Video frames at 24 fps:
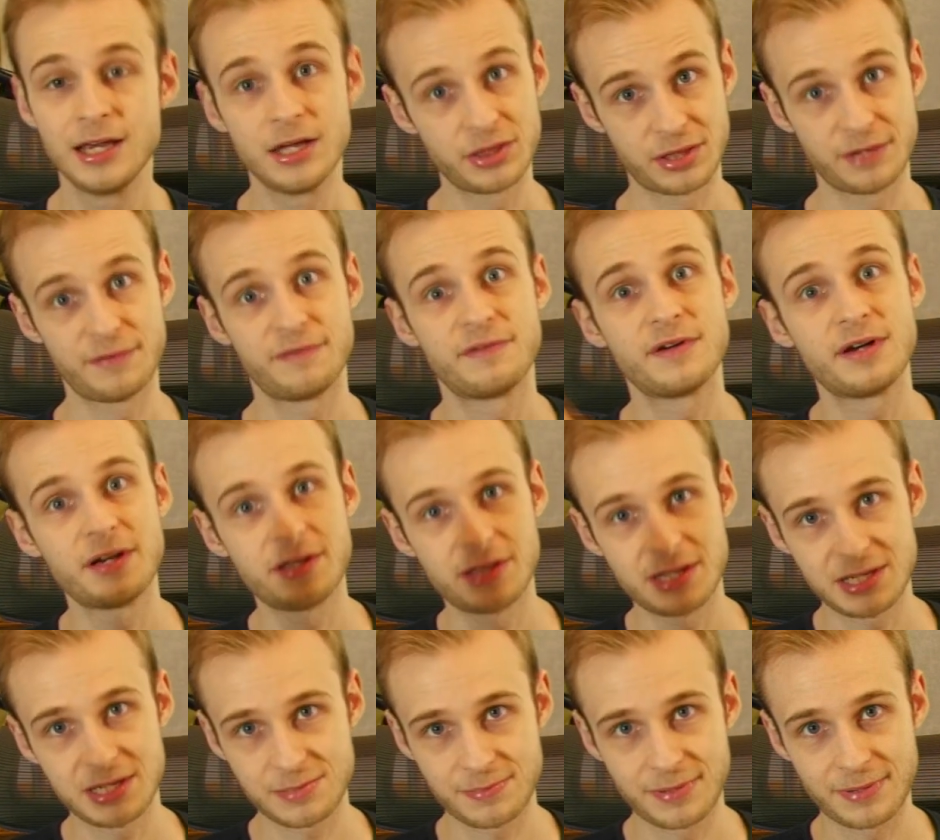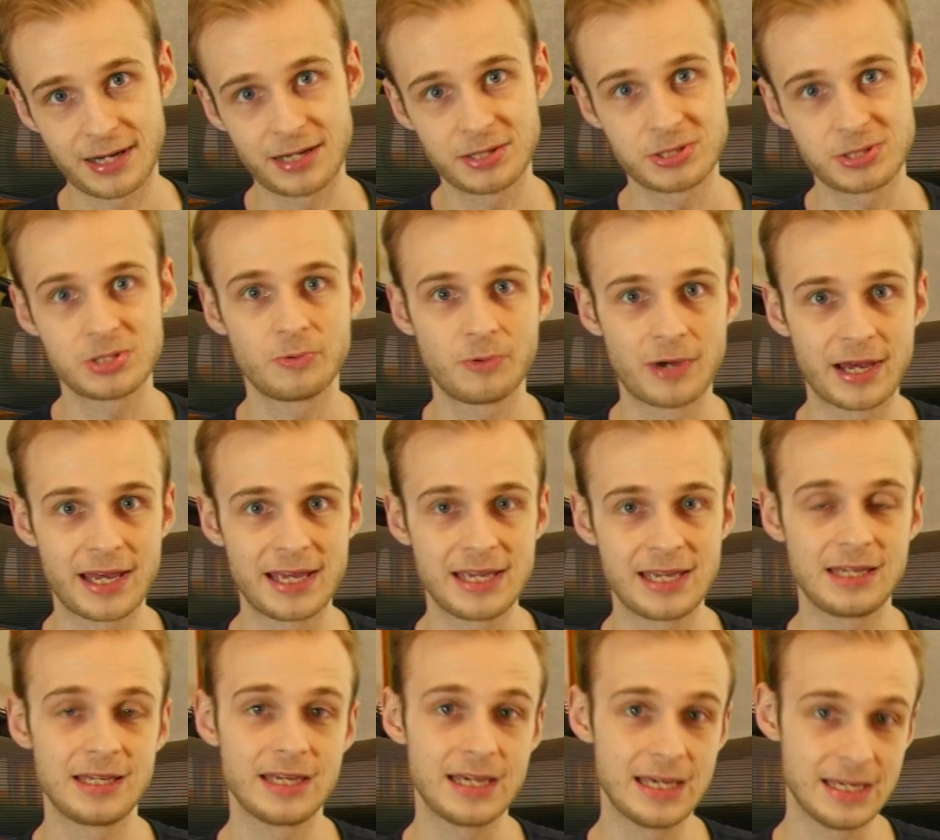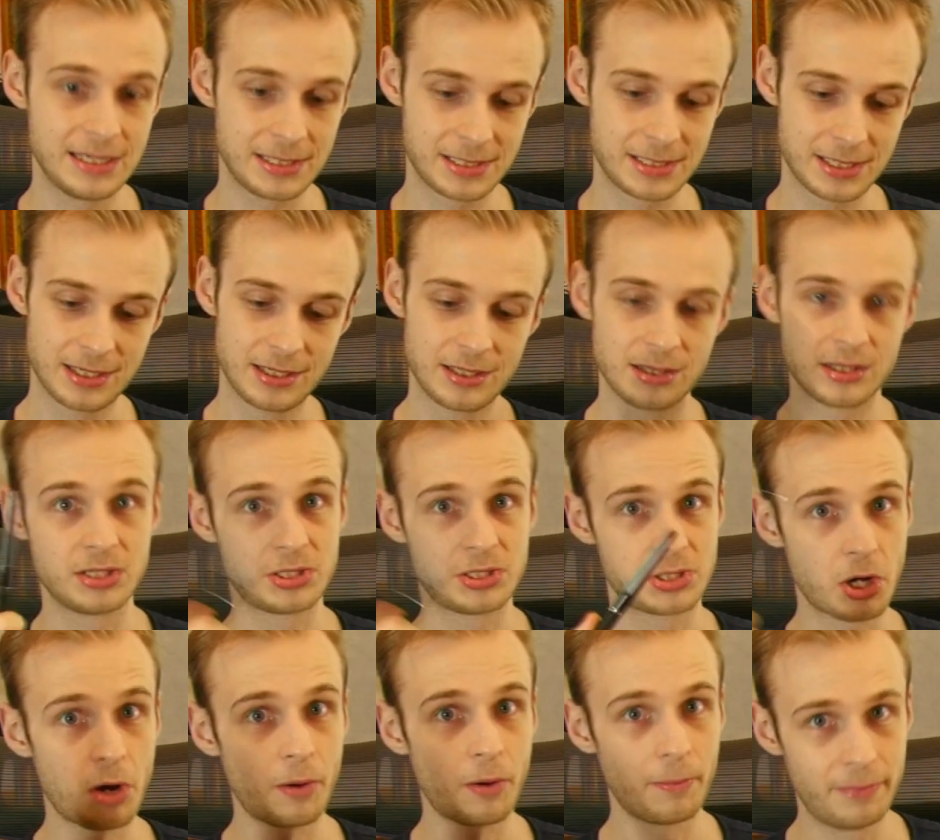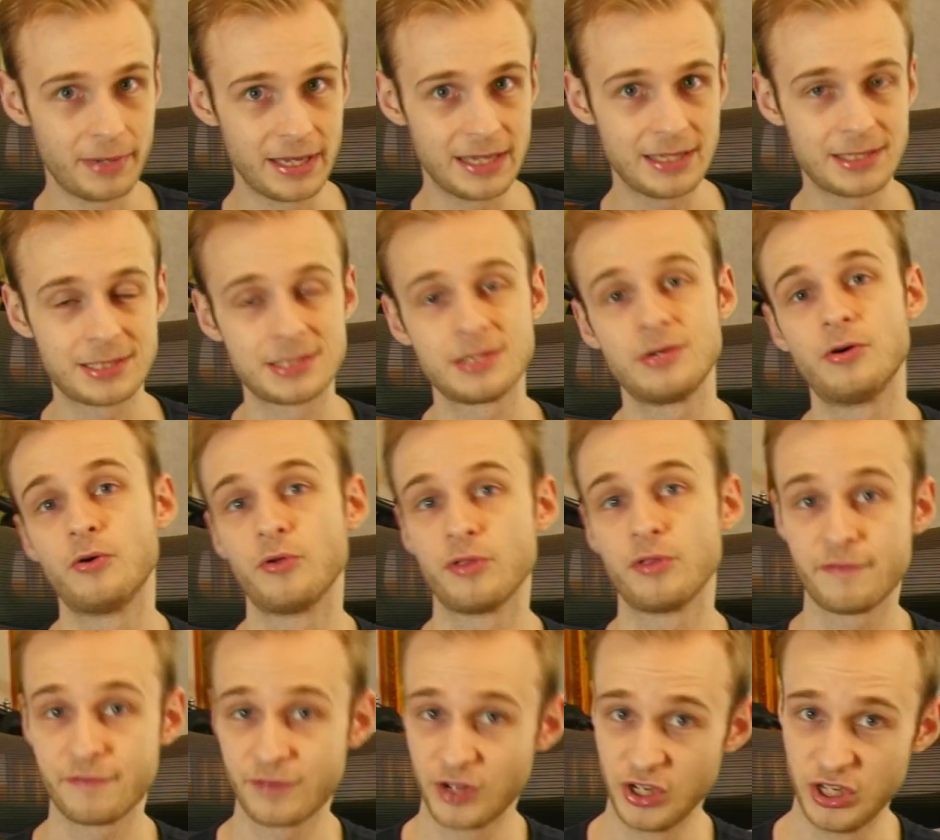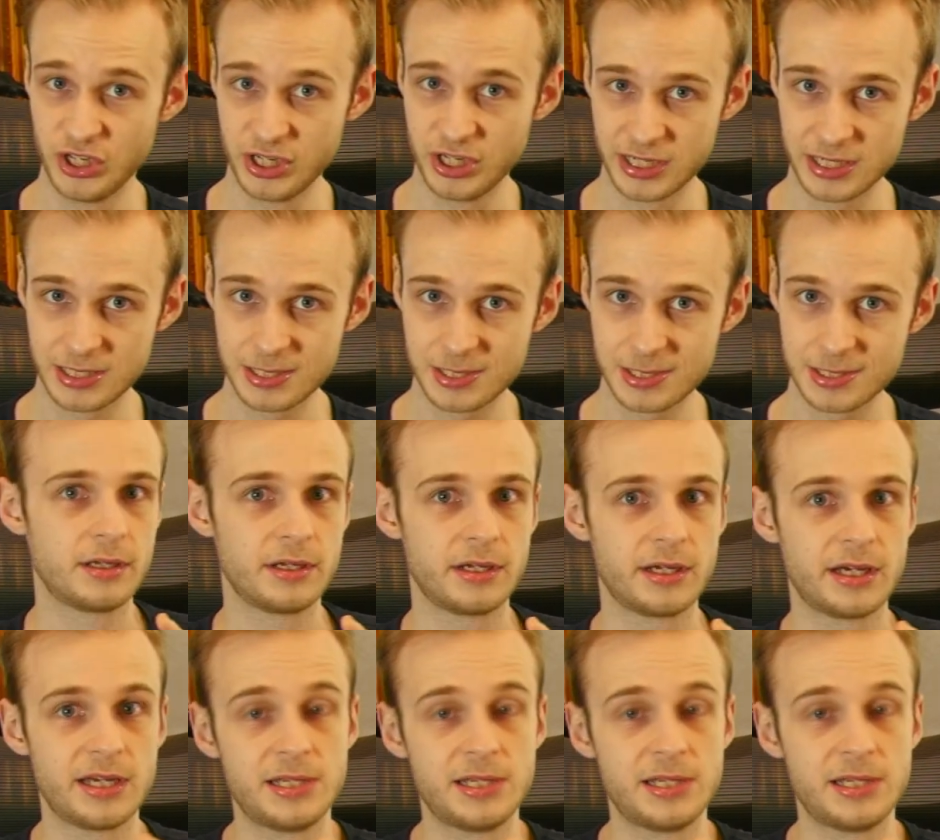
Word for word: the furthest part away is the top bit or the fundus.